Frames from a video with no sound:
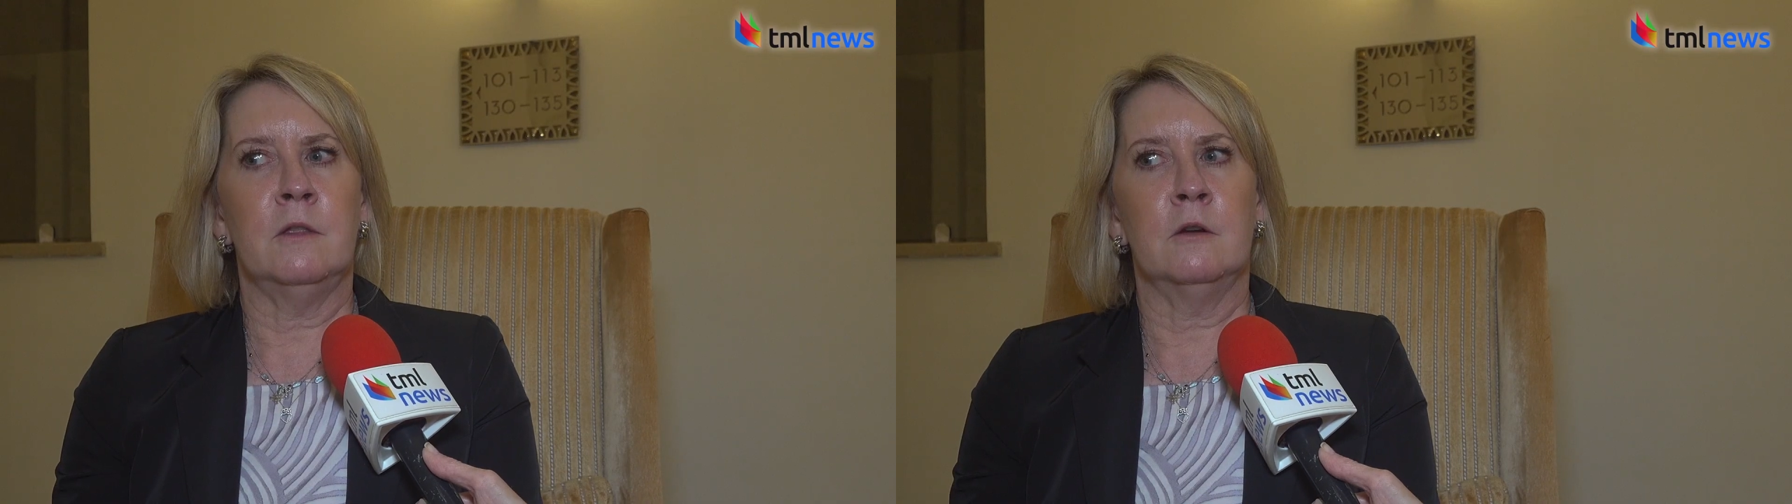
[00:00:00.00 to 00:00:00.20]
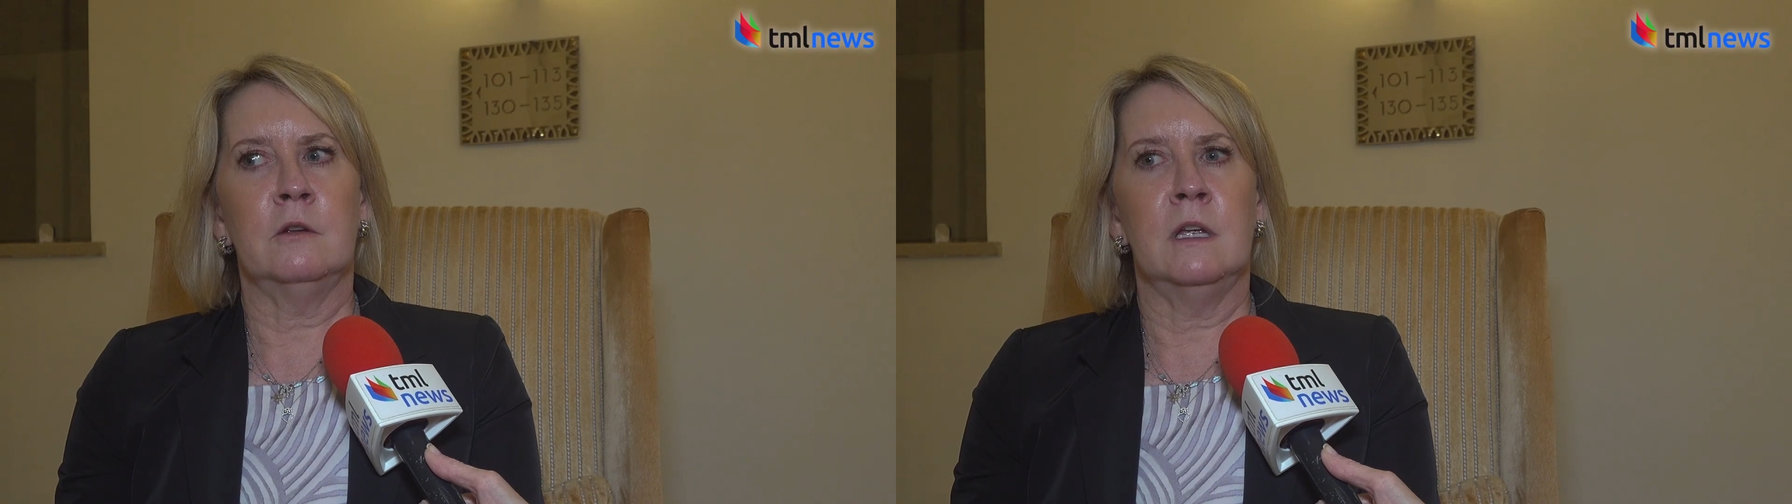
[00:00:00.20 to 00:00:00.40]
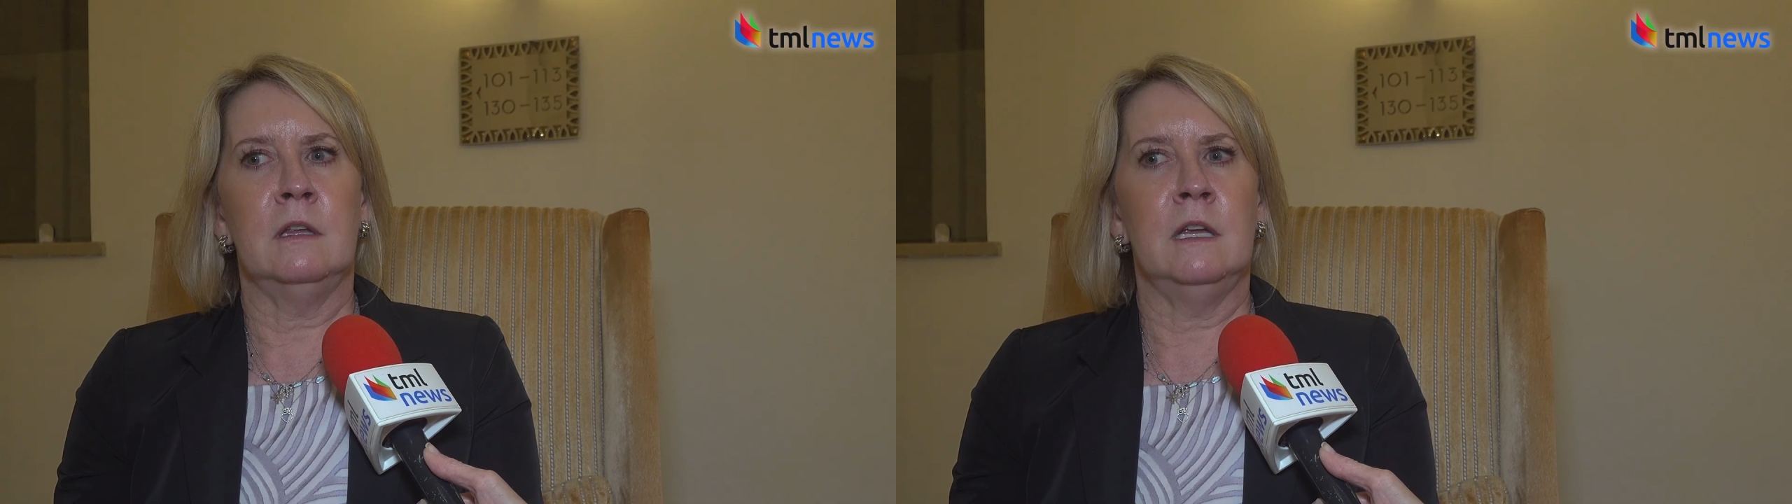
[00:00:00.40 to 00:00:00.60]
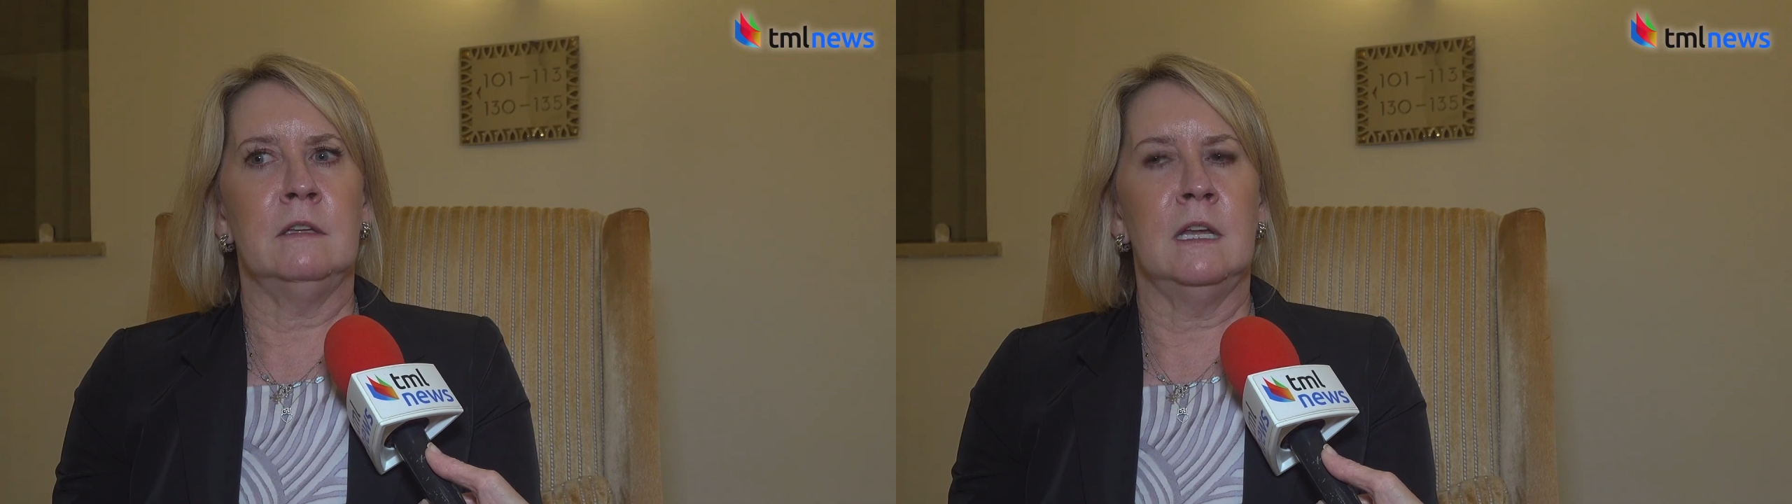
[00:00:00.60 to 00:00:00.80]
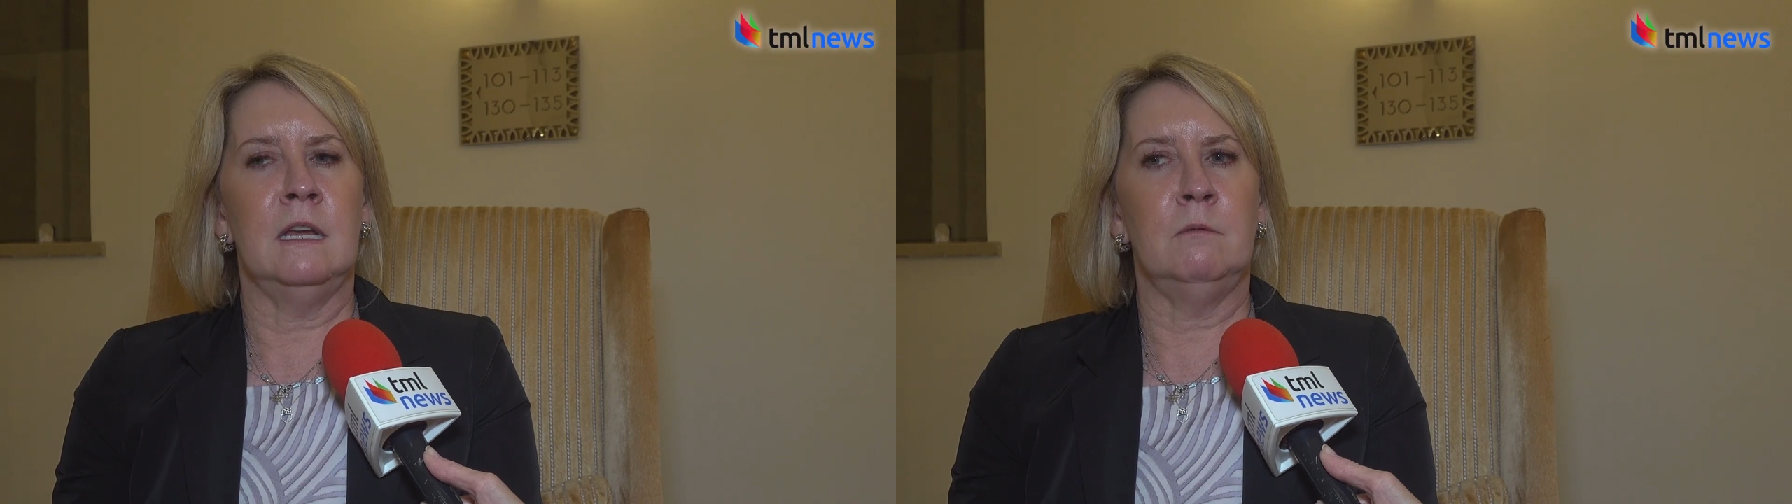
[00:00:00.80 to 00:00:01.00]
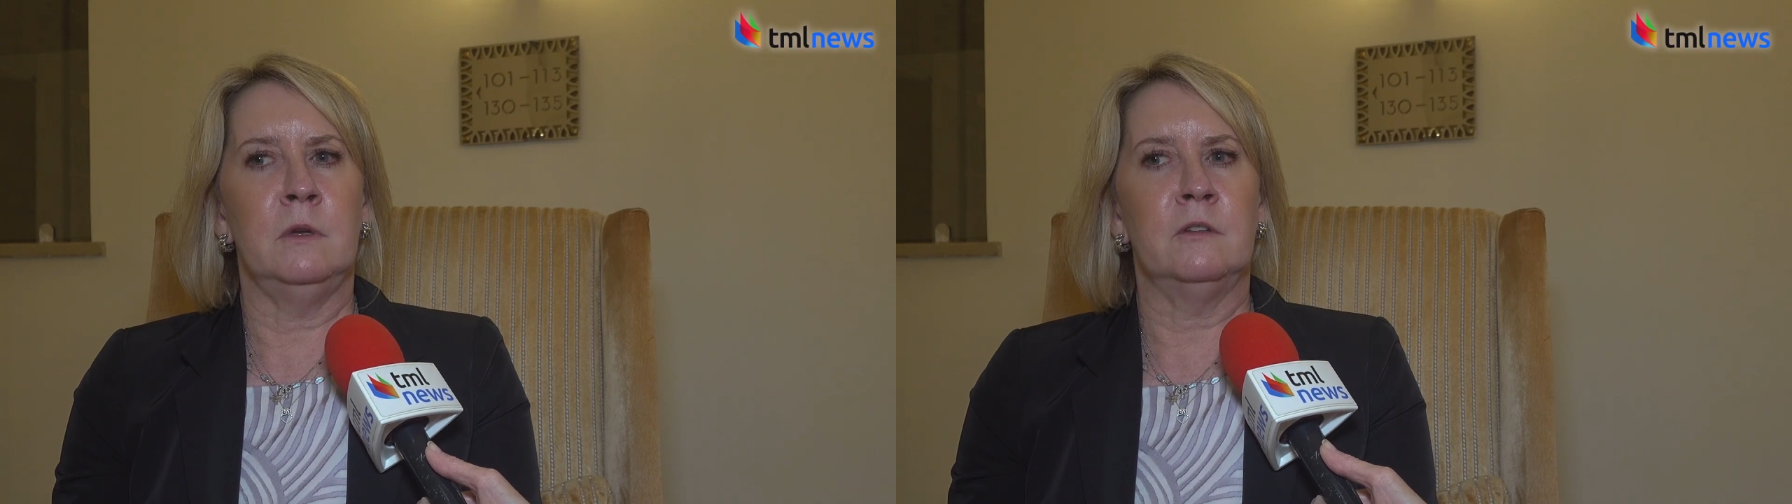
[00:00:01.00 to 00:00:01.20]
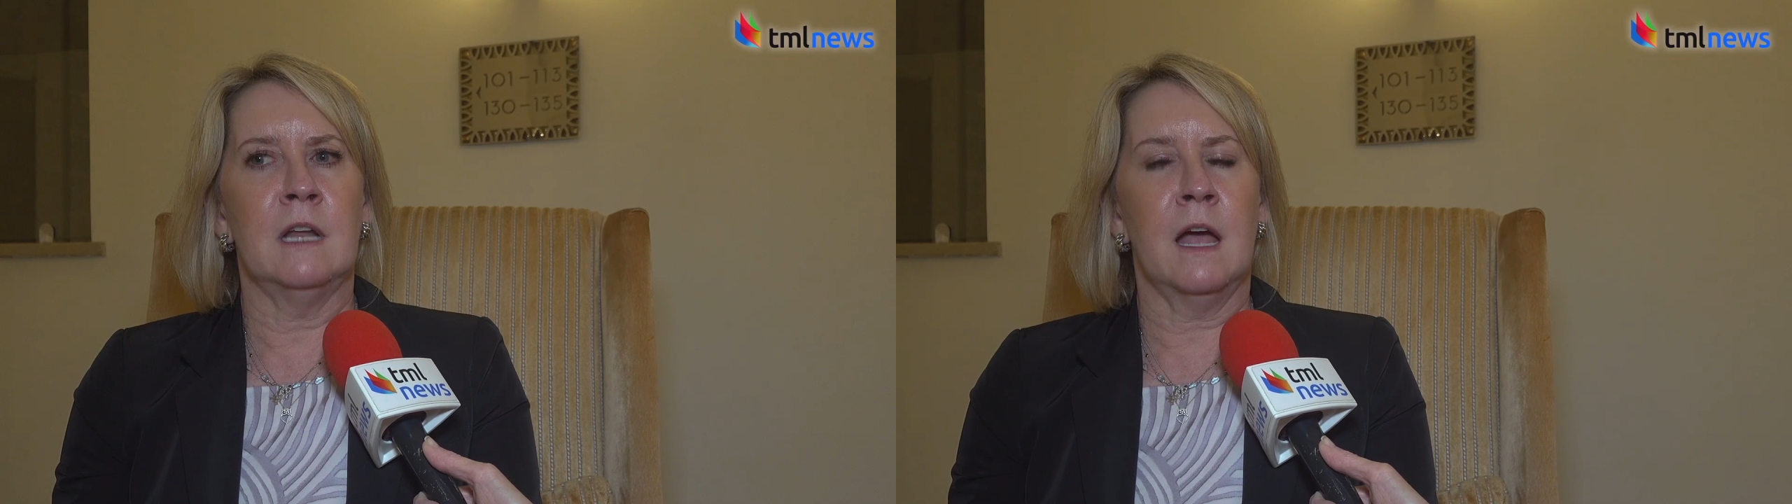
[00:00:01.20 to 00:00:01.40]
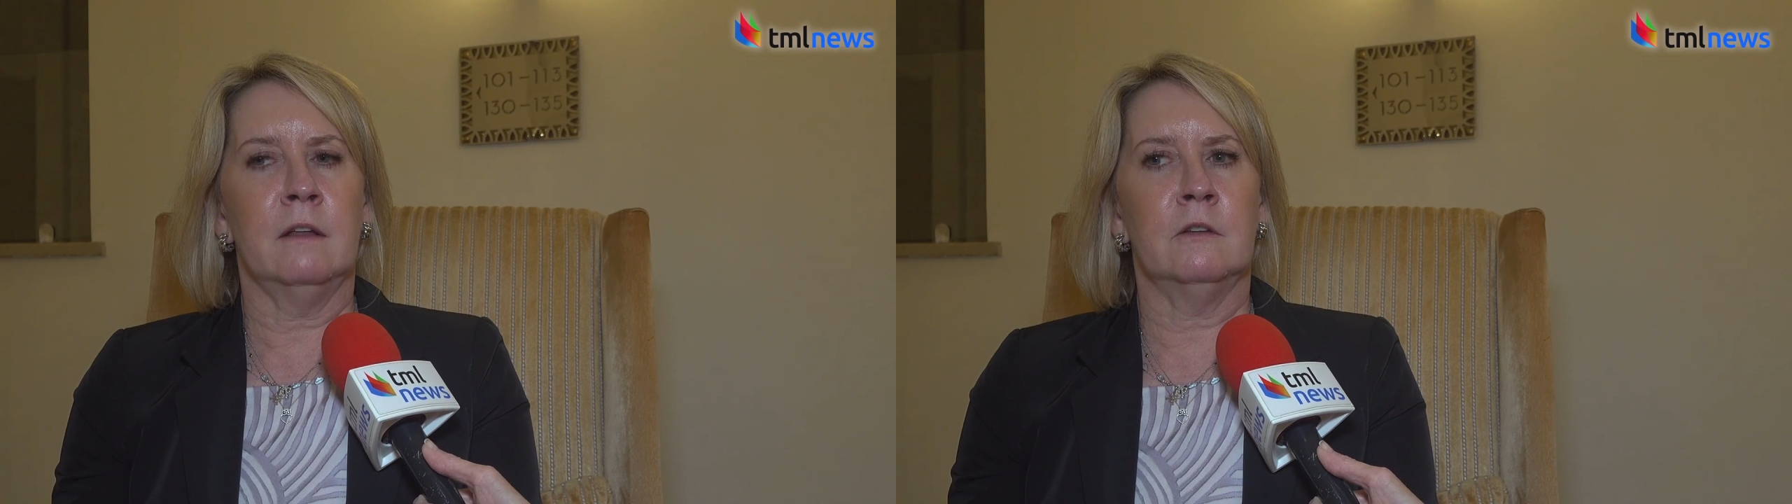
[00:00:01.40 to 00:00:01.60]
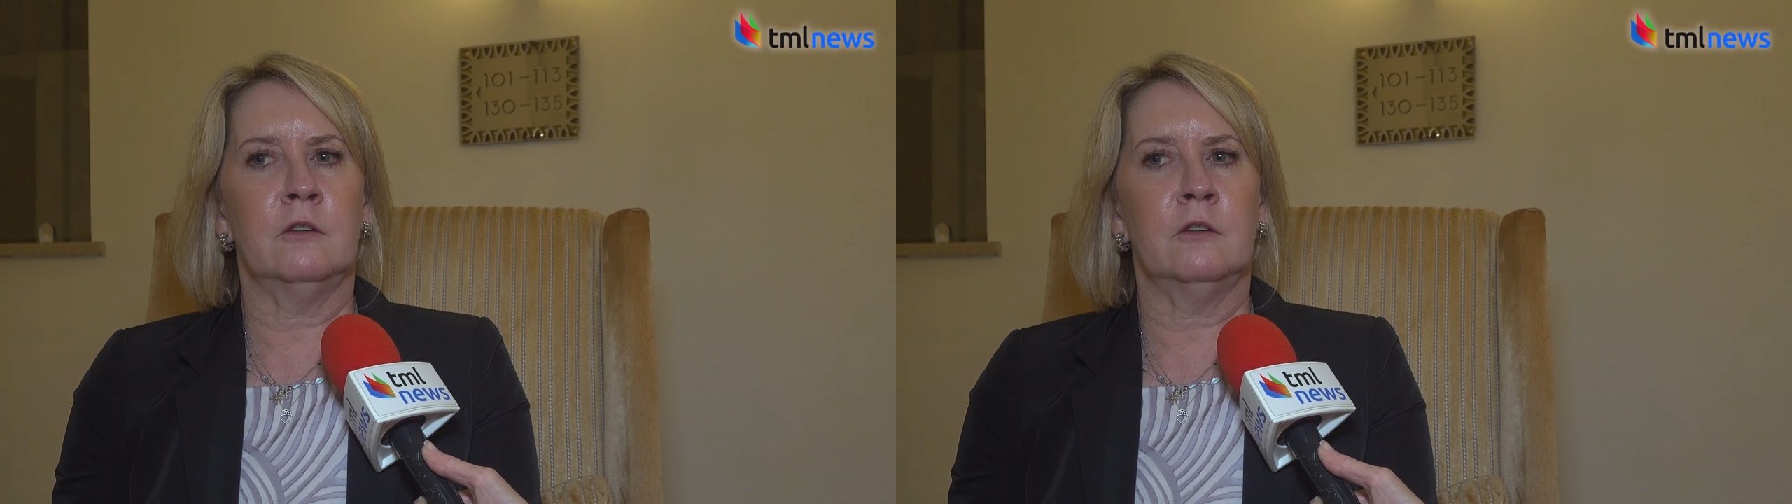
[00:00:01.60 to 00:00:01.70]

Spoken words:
it was not